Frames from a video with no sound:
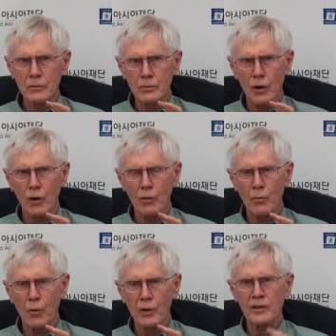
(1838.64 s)
grow
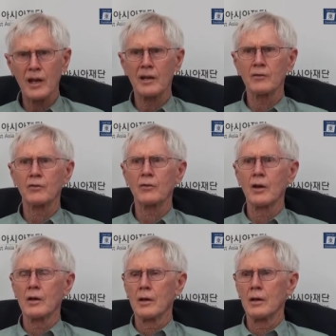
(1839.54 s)
more tense.
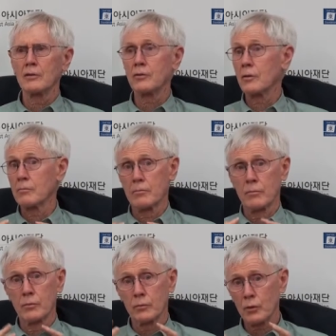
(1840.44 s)
It's
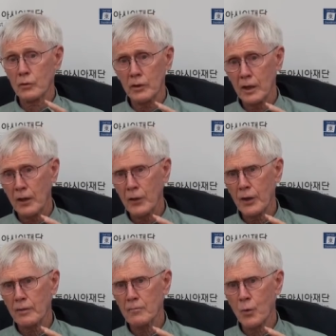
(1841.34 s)
certainly, I
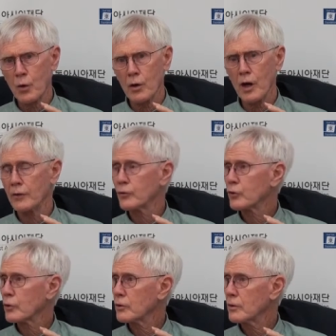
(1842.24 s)
think, more
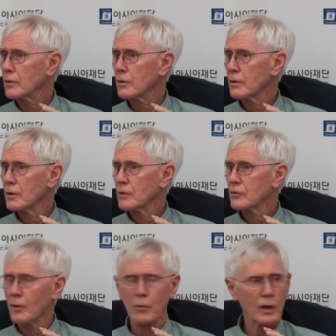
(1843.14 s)
uncertain,
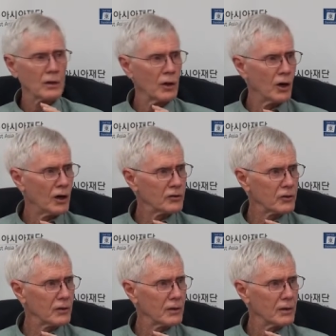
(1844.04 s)
somewhat lost.